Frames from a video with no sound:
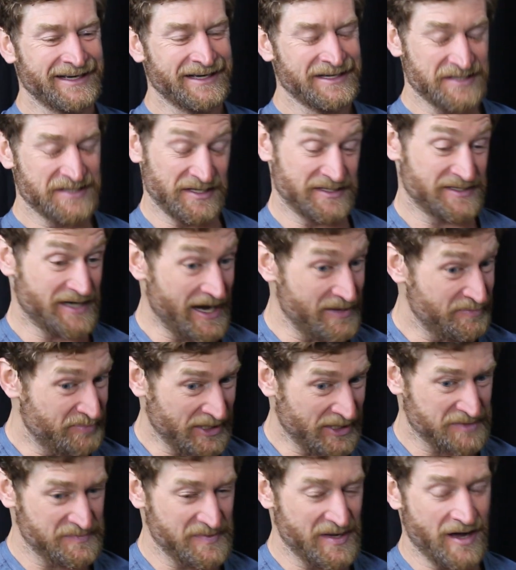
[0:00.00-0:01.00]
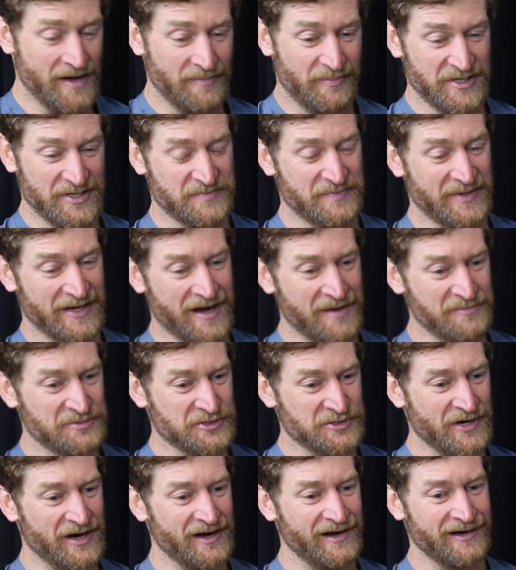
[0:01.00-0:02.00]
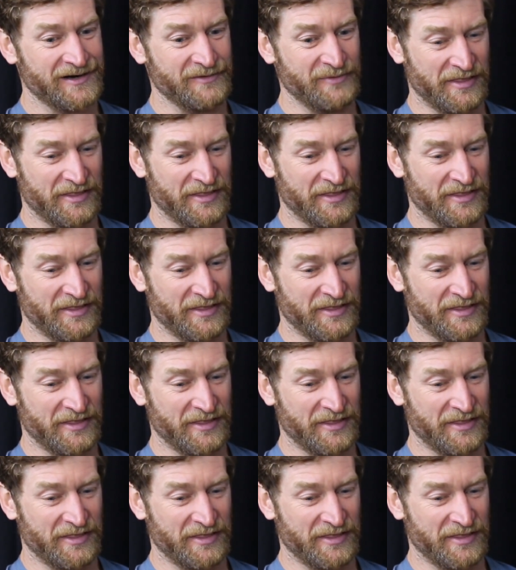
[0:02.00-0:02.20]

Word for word: So this guy picks me up in his pickup truck.